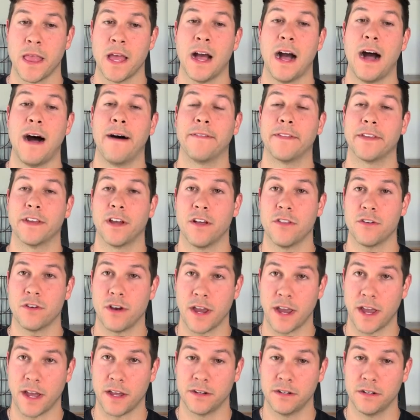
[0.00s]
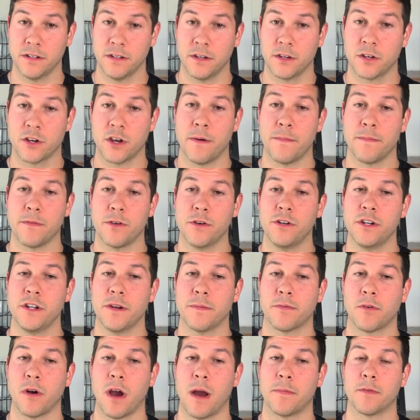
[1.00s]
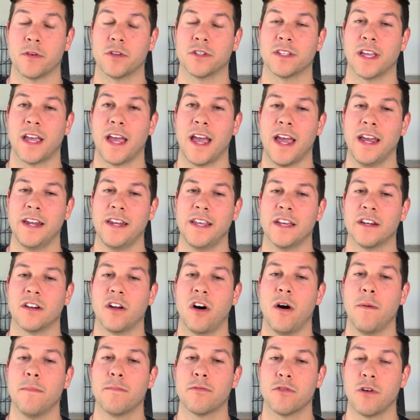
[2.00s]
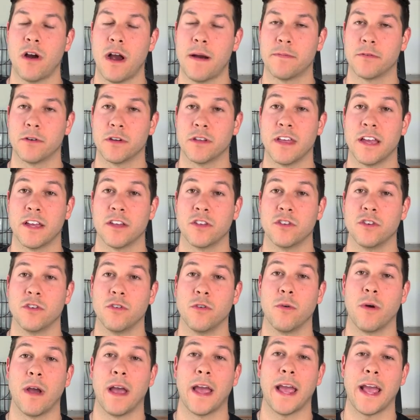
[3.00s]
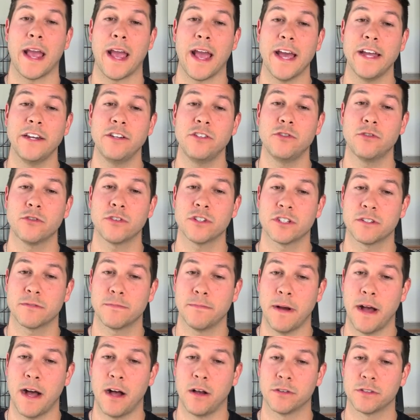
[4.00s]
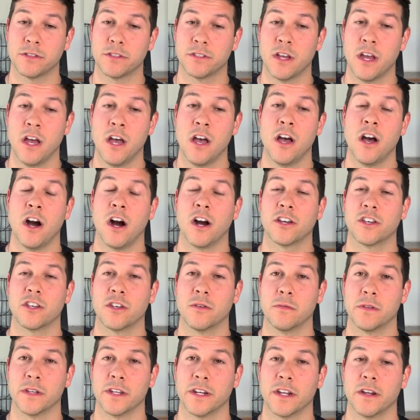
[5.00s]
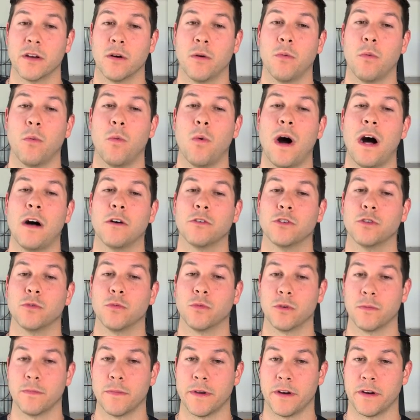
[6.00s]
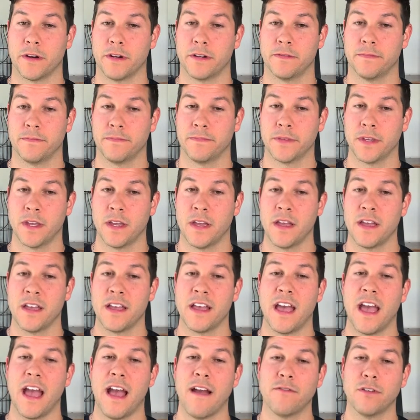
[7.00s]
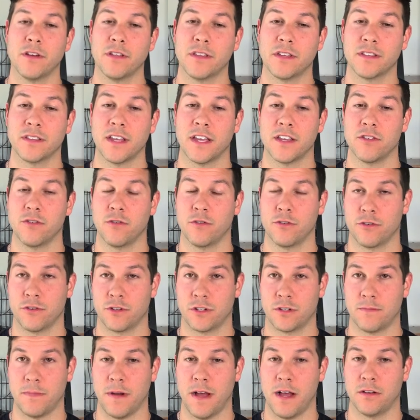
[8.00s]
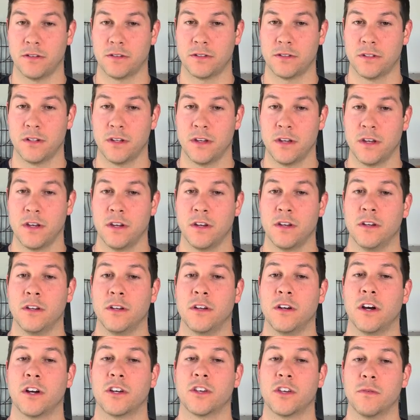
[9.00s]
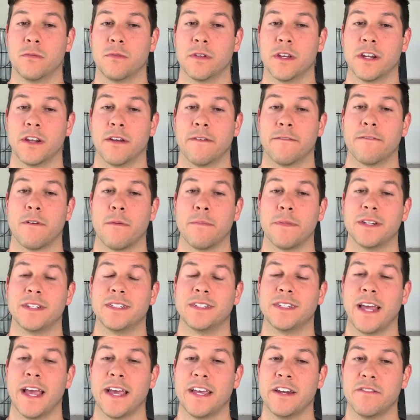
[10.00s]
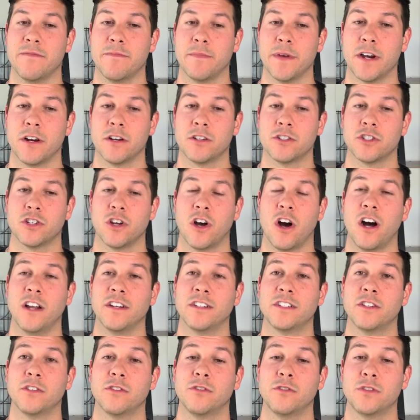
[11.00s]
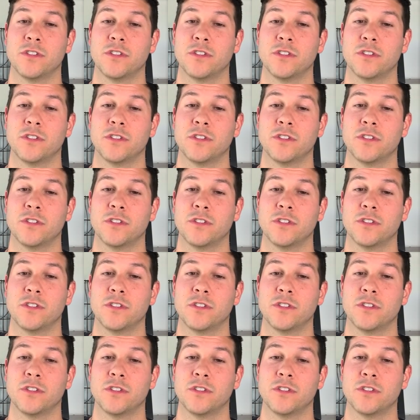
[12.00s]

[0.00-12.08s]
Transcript: On the other hand, community property is any and all property that you and your spouse accumulated while you were married. Everything that you and your spouse accumulated from the date of marriage until you